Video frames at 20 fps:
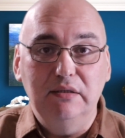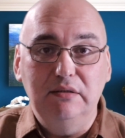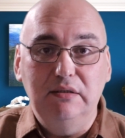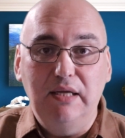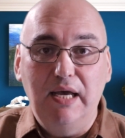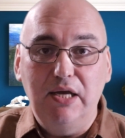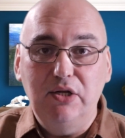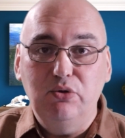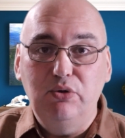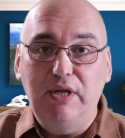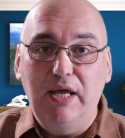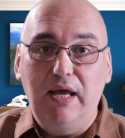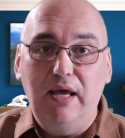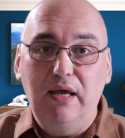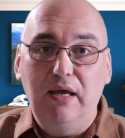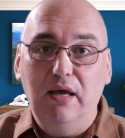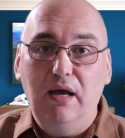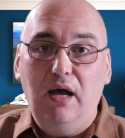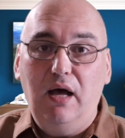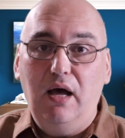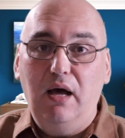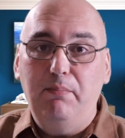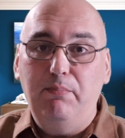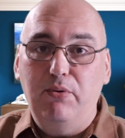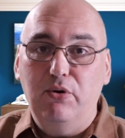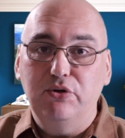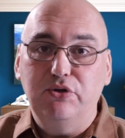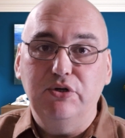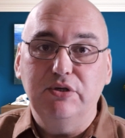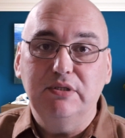day-to-day
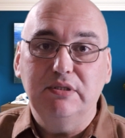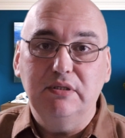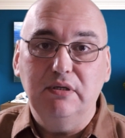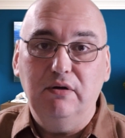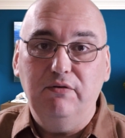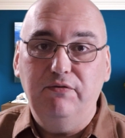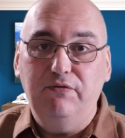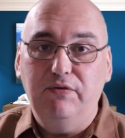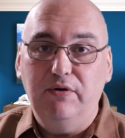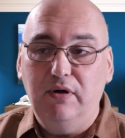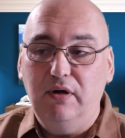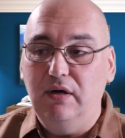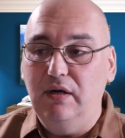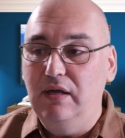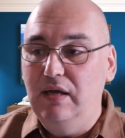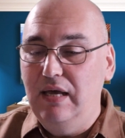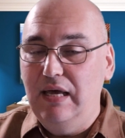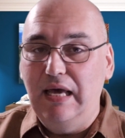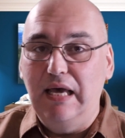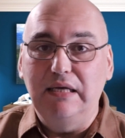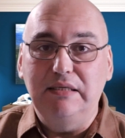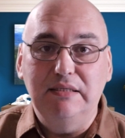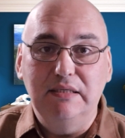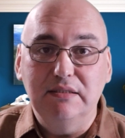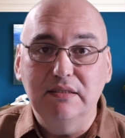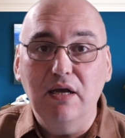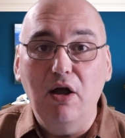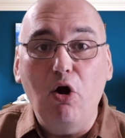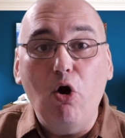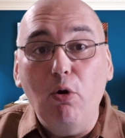purchase of
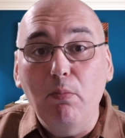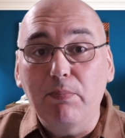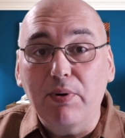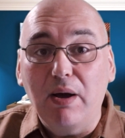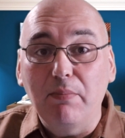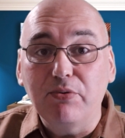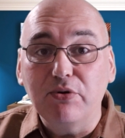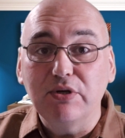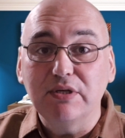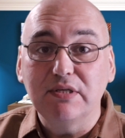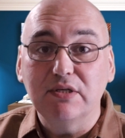existing home properties.